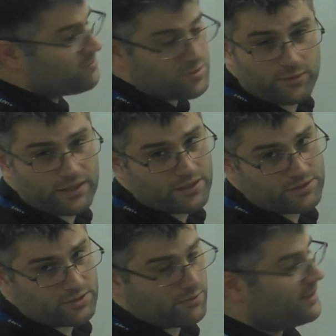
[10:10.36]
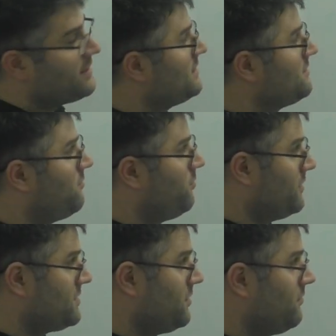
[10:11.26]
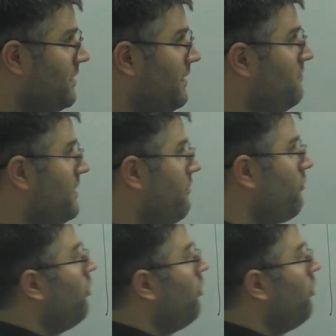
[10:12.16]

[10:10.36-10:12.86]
between those two identical points on the wave. They're